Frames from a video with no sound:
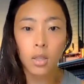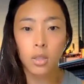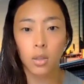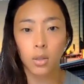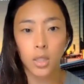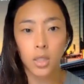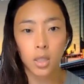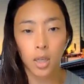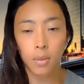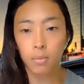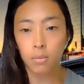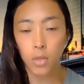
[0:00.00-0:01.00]
So
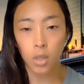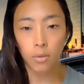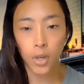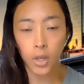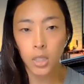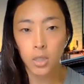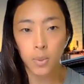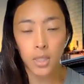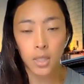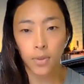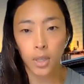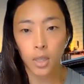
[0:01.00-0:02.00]
it's very
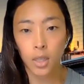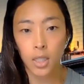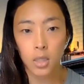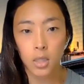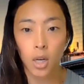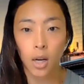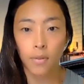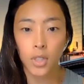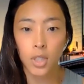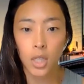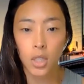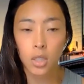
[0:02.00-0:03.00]
specific customer
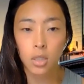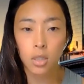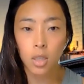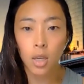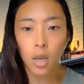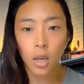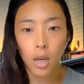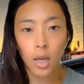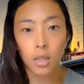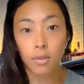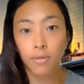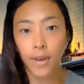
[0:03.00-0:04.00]
conversations.
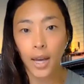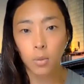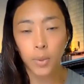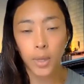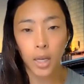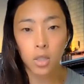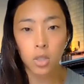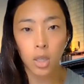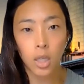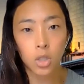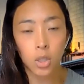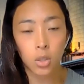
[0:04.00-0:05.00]
And in fact, we
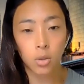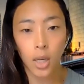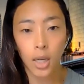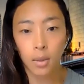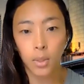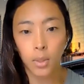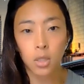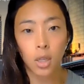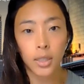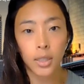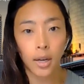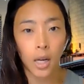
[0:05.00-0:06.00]
actually issue what's
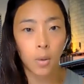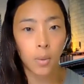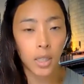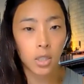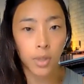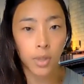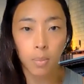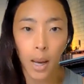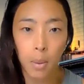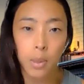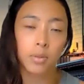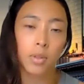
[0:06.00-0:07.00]
called our Equinix Green
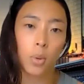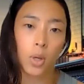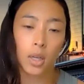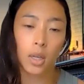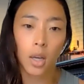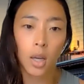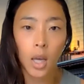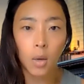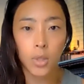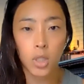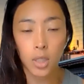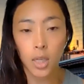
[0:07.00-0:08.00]
Power Report,
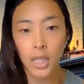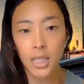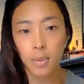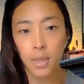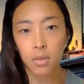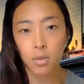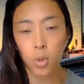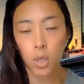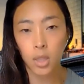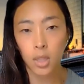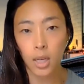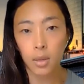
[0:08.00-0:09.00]
which is a customized
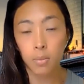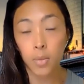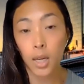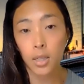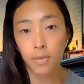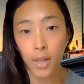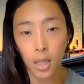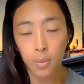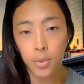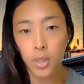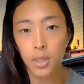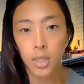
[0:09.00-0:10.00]
report that I
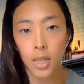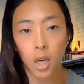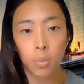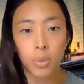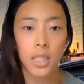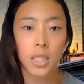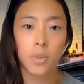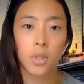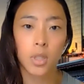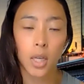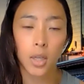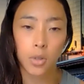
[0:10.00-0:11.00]
developed to help
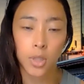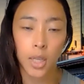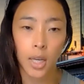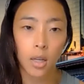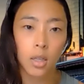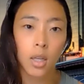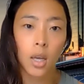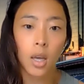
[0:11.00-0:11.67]
customers understand